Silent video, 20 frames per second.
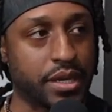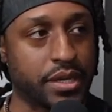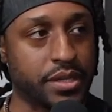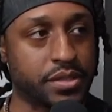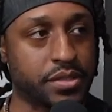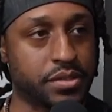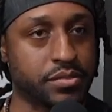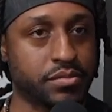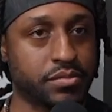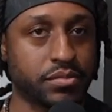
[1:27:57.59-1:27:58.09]

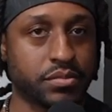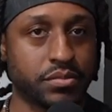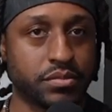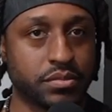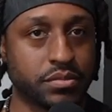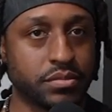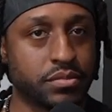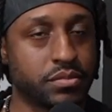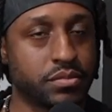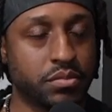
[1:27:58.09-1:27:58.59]
it's
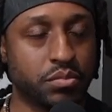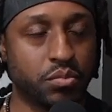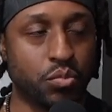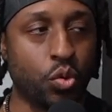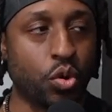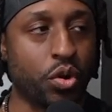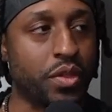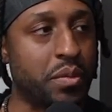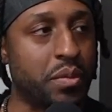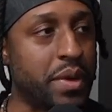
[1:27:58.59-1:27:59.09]

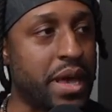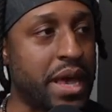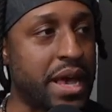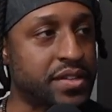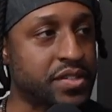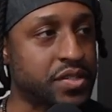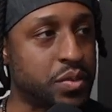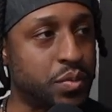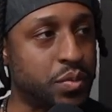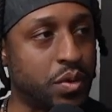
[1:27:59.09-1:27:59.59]
more than
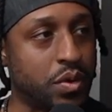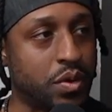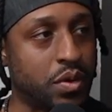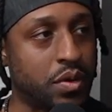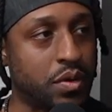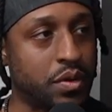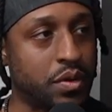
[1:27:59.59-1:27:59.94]
basketball,